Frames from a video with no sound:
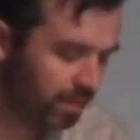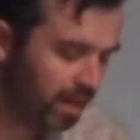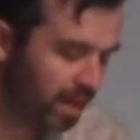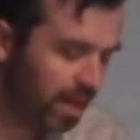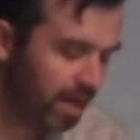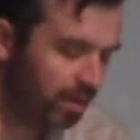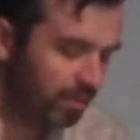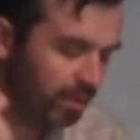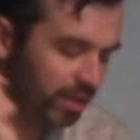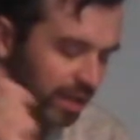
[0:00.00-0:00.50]

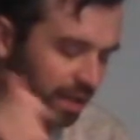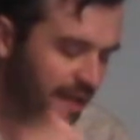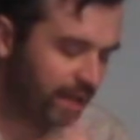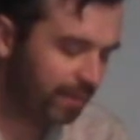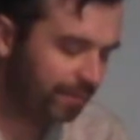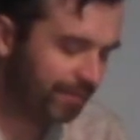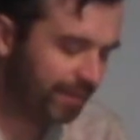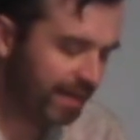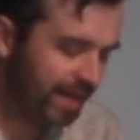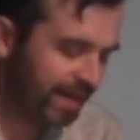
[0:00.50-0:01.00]
eat
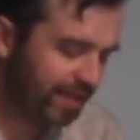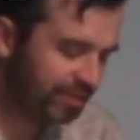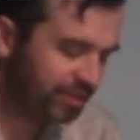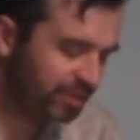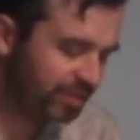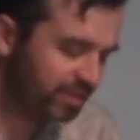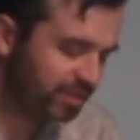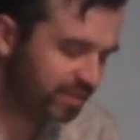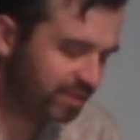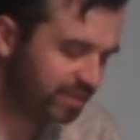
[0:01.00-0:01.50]
up the
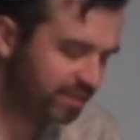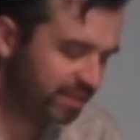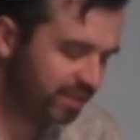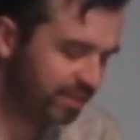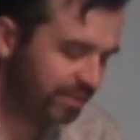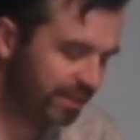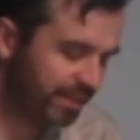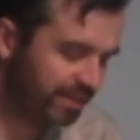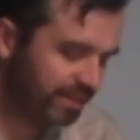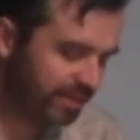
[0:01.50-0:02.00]
nations, his
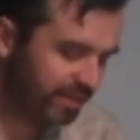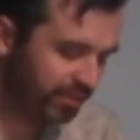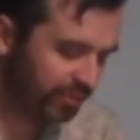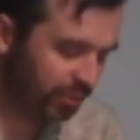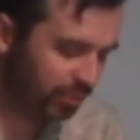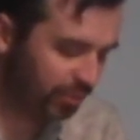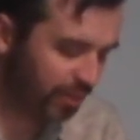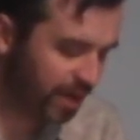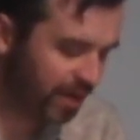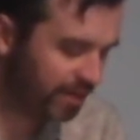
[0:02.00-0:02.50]
enemies, and he
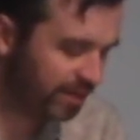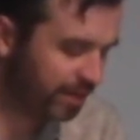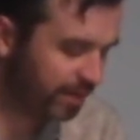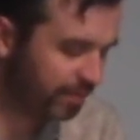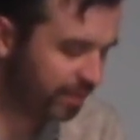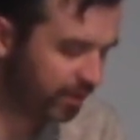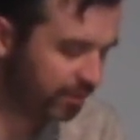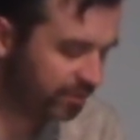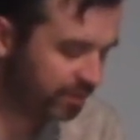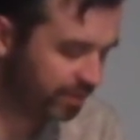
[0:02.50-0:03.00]
will break their
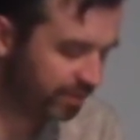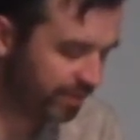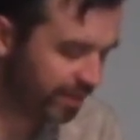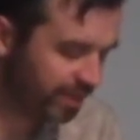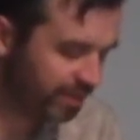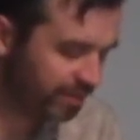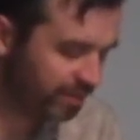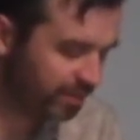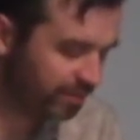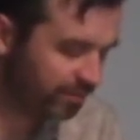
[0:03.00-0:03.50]
bones and
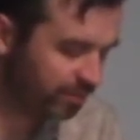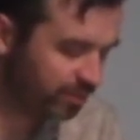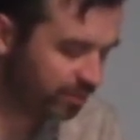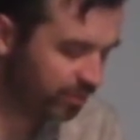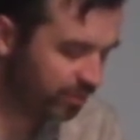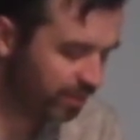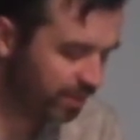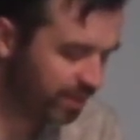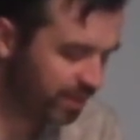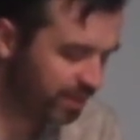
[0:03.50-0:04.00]
pierce them
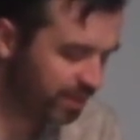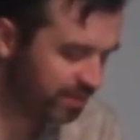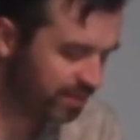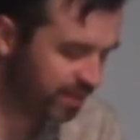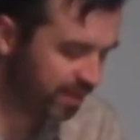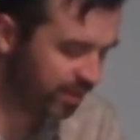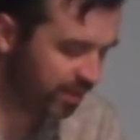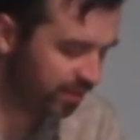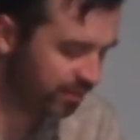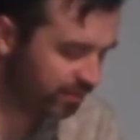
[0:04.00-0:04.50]
through with his
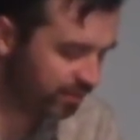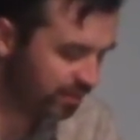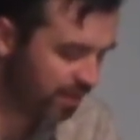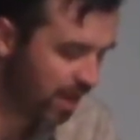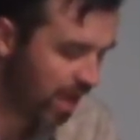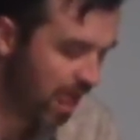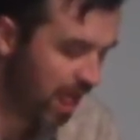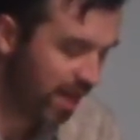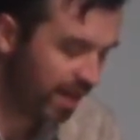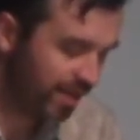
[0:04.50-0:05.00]
arrows.
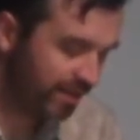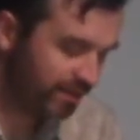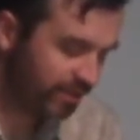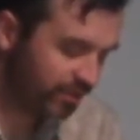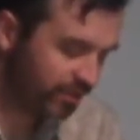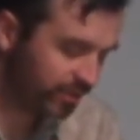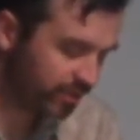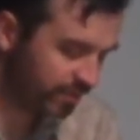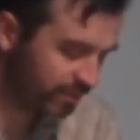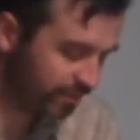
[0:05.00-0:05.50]

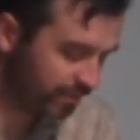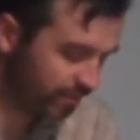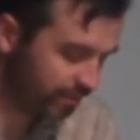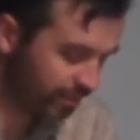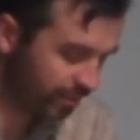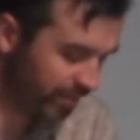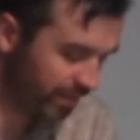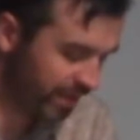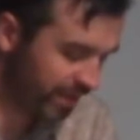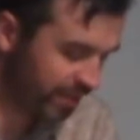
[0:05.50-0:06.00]

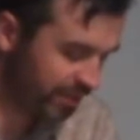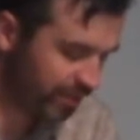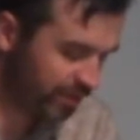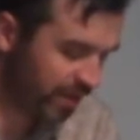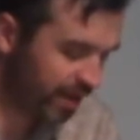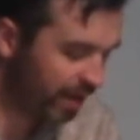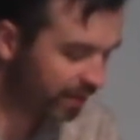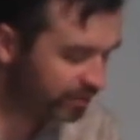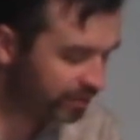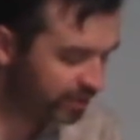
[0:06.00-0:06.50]
His
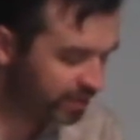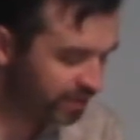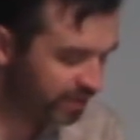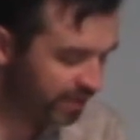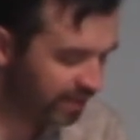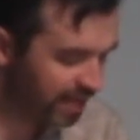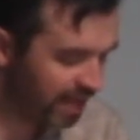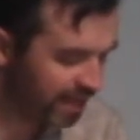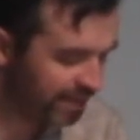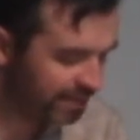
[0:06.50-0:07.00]
crouches he
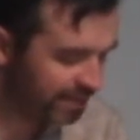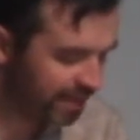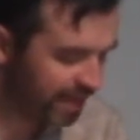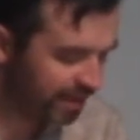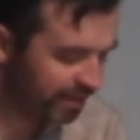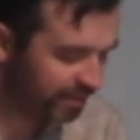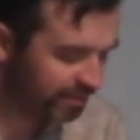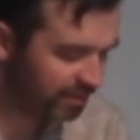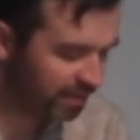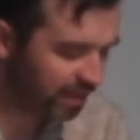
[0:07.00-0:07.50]
lies
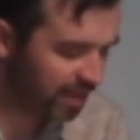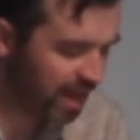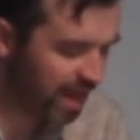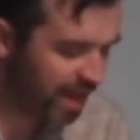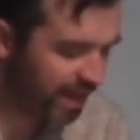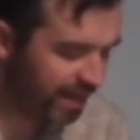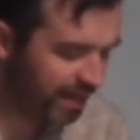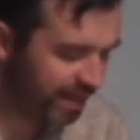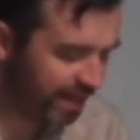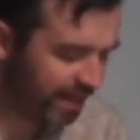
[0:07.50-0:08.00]
down as a
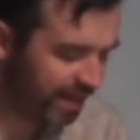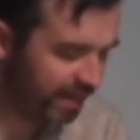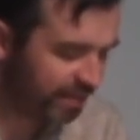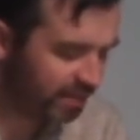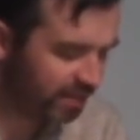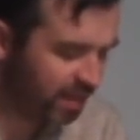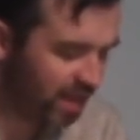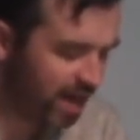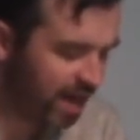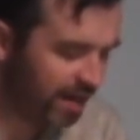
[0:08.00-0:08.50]
lion, and as
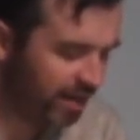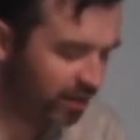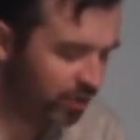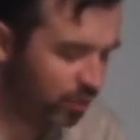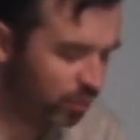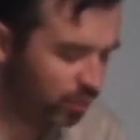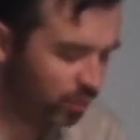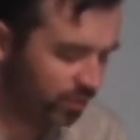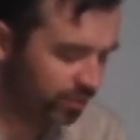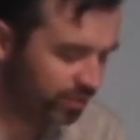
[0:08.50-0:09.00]
a lion
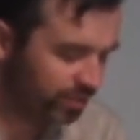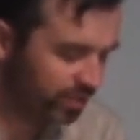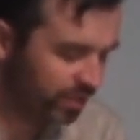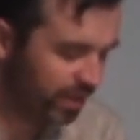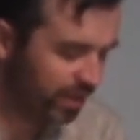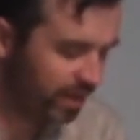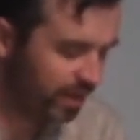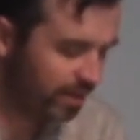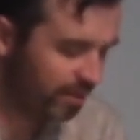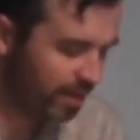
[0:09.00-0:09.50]
who will stir
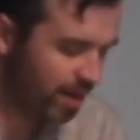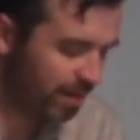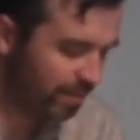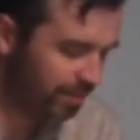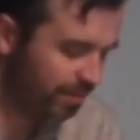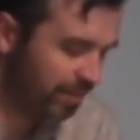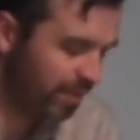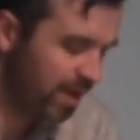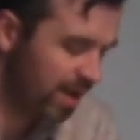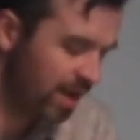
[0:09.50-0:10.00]
him
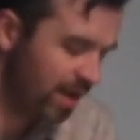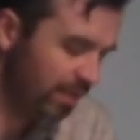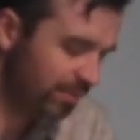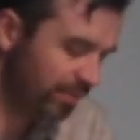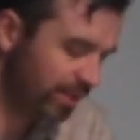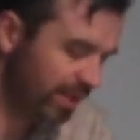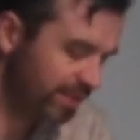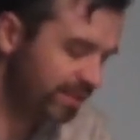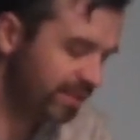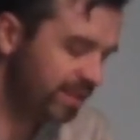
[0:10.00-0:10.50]
up.
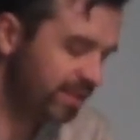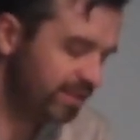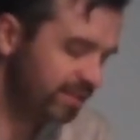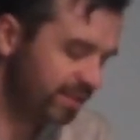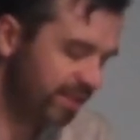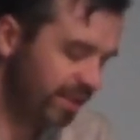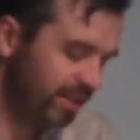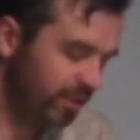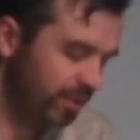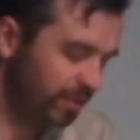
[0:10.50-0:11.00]
Blessed is
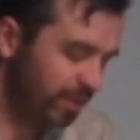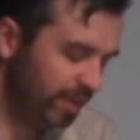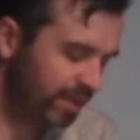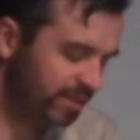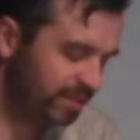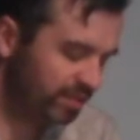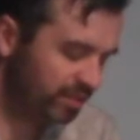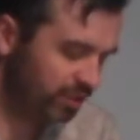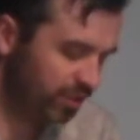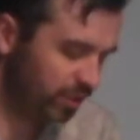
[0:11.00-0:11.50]
he who
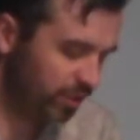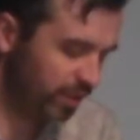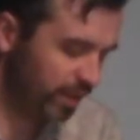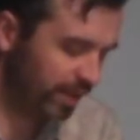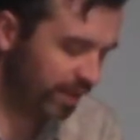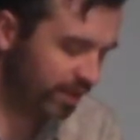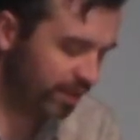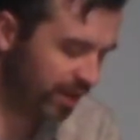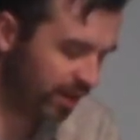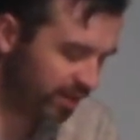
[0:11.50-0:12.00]
blesses you,
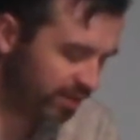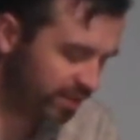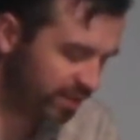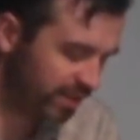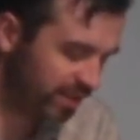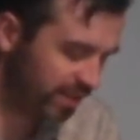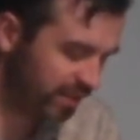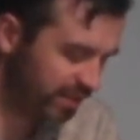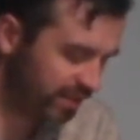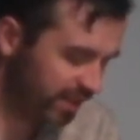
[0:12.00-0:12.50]
and
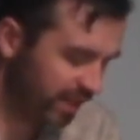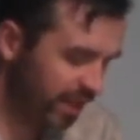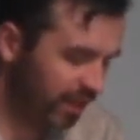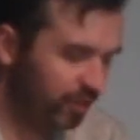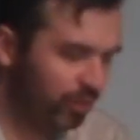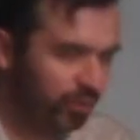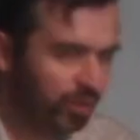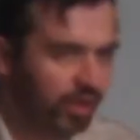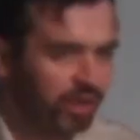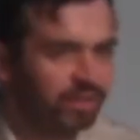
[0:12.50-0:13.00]
cursed is he
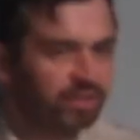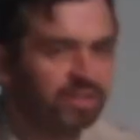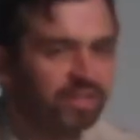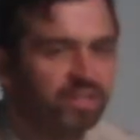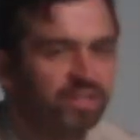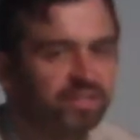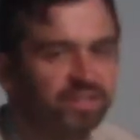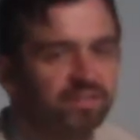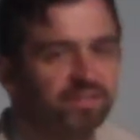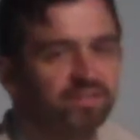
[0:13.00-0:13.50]
who curses
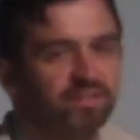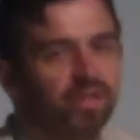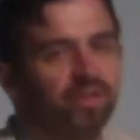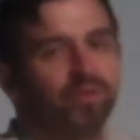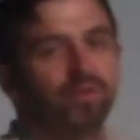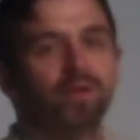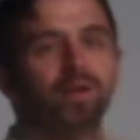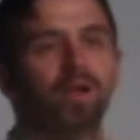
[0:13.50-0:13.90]
you.